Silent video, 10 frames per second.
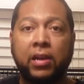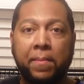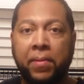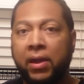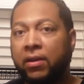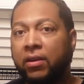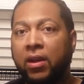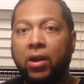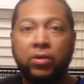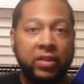of compare
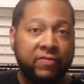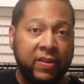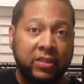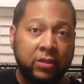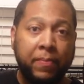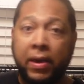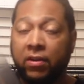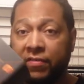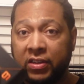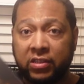if this is
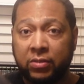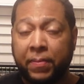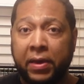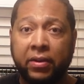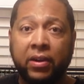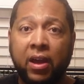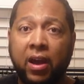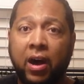better, if this is better.